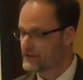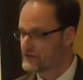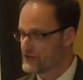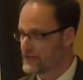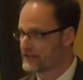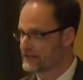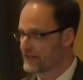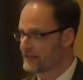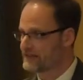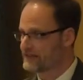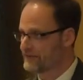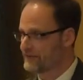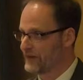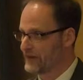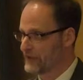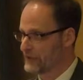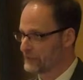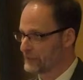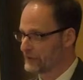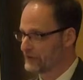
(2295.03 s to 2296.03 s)
Chege's
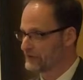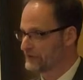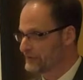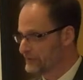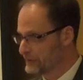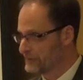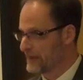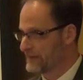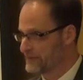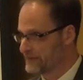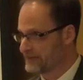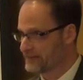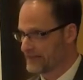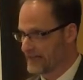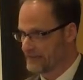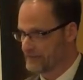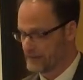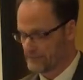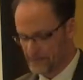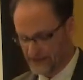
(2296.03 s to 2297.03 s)
followers, who by this
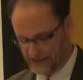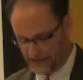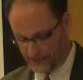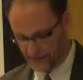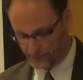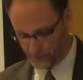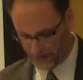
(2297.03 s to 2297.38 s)
time had become